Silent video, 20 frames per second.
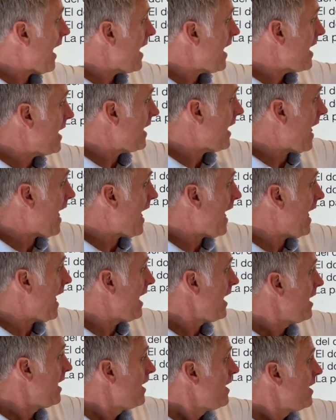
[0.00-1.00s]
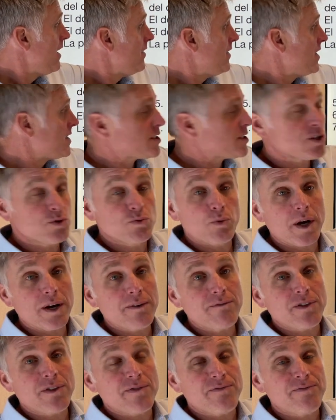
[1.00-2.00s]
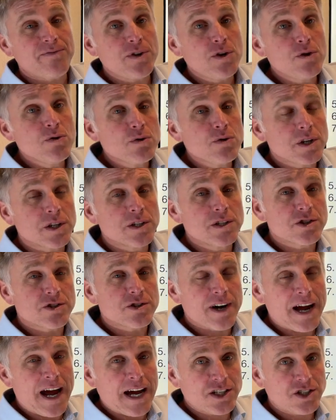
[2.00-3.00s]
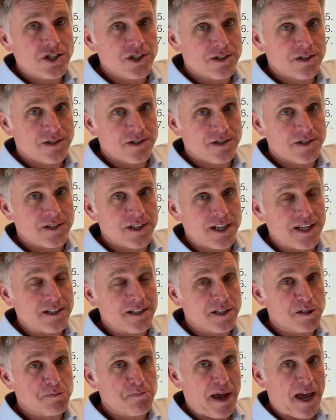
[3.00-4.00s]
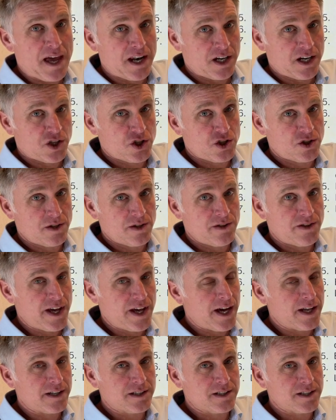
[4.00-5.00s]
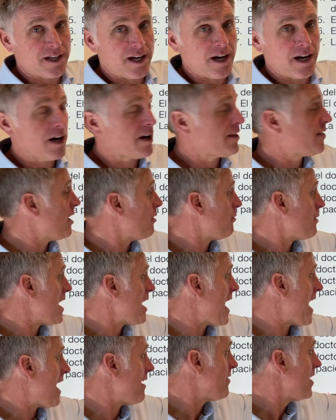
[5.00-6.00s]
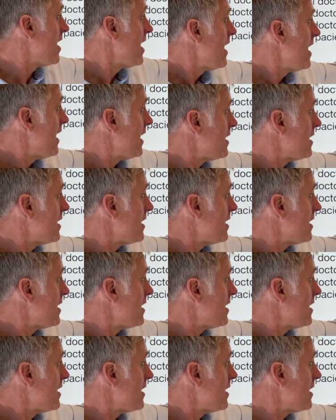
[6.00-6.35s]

and el, this is one of the few contractions in Spanish that we have. And